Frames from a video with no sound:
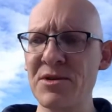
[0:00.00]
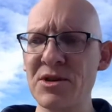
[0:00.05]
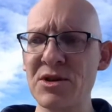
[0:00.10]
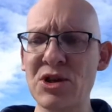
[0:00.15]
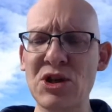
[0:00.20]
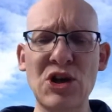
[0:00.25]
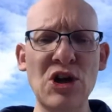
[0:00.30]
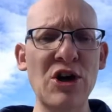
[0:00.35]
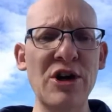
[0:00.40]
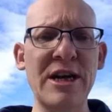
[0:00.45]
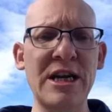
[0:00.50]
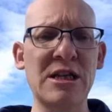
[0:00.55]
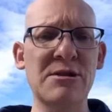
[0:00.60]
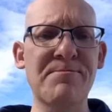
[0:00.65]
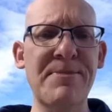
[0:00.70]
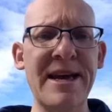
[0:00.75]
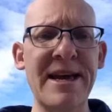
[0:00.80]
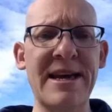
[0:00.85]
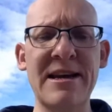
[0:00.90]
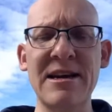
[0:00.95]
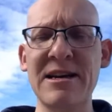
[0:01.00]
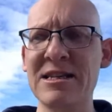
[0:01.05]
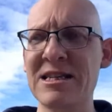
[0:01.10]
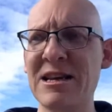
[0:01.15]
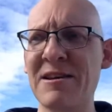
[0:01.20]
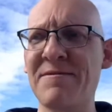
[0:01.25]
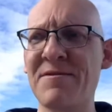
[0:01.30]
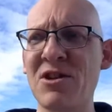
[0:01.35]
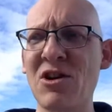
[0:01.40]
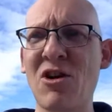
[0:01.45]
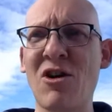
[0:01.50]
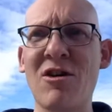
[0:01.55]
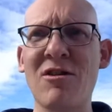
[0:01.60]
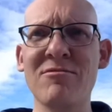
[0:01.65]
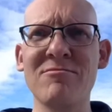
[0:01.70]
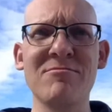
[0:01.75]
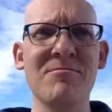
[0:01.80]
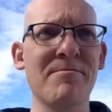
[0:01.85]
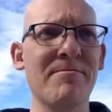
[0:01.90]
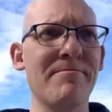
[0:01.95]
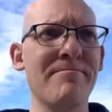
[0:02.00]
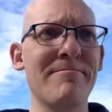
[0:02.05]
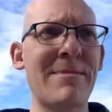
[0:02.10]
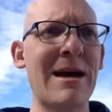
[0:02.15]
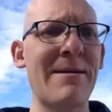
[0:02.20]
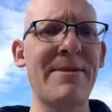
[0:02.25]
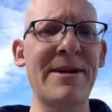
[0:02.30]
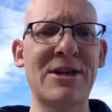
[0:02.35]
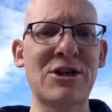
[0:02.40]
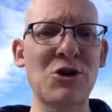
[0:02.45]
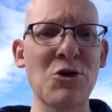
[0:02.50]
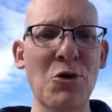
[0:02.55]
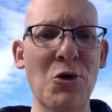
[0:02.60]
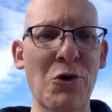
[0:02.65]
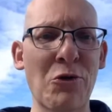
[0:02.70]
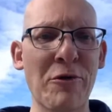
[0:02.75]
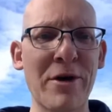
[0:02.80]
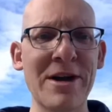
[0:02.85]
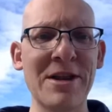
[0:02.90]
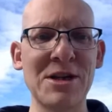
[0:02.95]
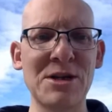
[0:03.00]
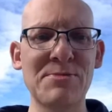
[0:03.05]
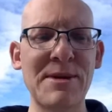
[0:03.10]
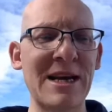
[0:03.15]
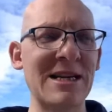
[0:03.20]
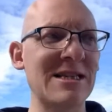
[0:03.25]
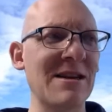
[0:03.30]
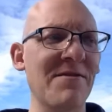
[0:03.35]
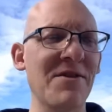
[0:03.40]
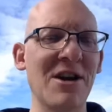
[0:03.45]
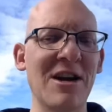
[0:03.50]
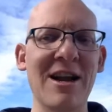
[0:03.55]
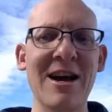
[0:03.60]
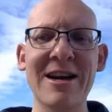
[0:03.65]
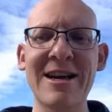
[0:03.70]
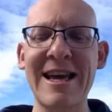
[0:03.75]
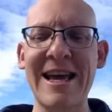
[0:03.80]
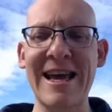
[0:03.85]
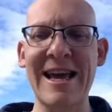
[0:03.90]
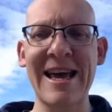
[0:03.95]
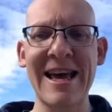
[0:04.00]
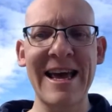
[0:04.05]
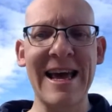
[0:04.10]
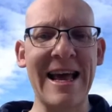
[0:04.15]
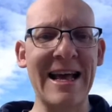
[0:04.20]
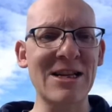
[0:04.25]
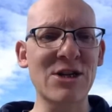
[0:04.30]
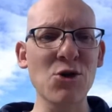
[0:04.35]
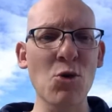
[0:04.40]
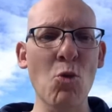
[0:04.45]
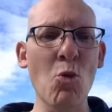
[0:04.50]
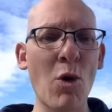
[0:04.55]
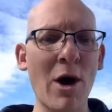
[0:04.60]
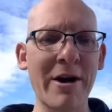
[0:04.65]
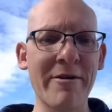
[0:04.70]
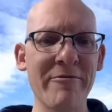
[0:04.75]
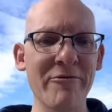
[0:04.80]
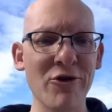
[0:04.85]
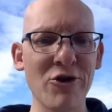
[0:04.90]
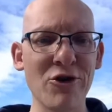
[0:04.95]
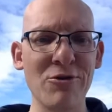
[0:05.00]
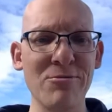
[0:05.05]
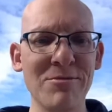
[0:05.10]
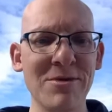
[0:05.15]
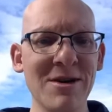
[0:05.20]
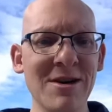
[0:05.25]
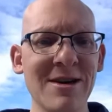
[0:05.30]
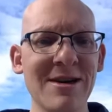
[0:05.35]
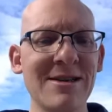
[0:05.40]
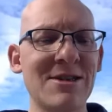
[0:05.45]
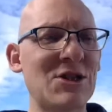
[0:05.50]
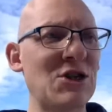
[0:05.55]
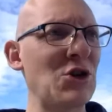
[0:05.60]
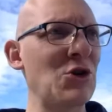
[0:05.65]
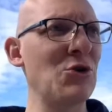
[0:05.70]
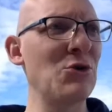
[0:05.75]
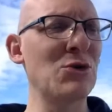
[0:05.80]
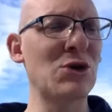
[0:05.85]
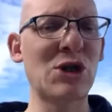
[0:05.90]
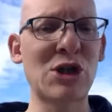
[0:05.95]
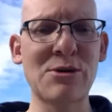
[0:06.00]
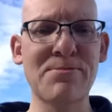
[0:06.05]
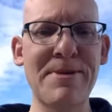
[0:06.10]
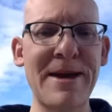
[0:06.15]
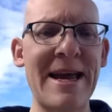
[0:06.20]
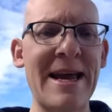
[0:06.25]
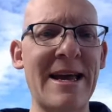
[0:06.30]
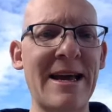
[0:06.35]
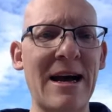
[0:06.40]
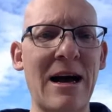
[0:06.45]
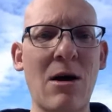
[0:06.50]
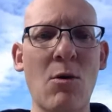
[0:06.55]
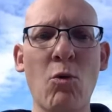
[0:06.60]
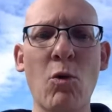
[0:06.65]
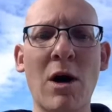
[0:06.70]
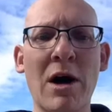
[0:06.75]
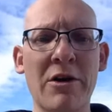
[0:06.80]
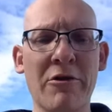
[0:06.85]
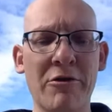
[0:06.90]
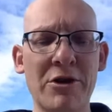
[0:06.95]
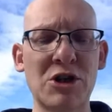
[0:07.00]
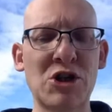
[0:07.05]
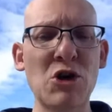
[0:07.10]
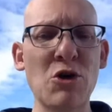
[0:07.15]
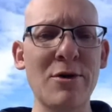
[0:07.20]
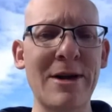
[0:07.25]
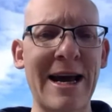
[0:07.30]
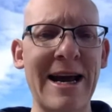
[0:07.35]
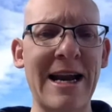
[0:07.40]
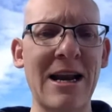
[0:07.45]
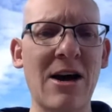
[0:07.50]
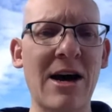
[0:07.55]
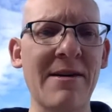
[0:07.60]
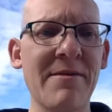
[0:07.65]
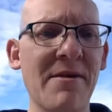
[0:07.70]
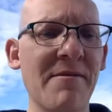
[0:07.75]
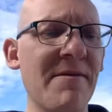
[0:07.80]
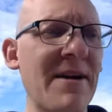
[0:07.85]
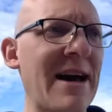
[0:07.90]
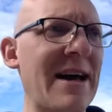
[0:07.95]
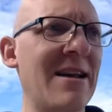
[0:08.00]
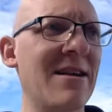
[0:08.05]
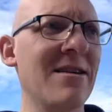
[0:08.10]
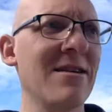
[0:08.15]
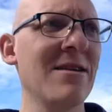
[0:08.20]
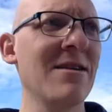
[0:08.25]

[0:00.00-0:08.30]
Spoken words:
30 speakers, if not maybe 2 or 3 of the speakers, if you're lucky, into one room to speak at a 1 or a 2 day live event.